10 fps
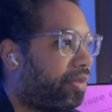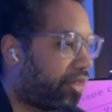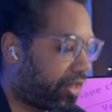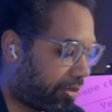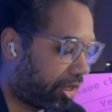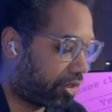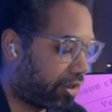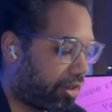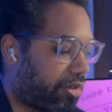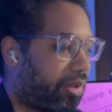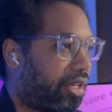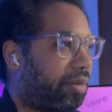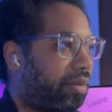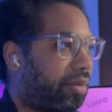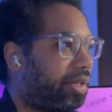Let's make sure this is being
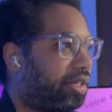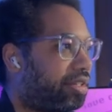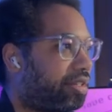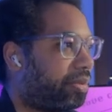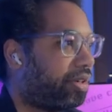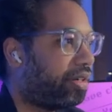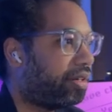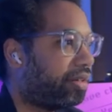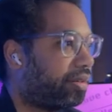implemented somewhere.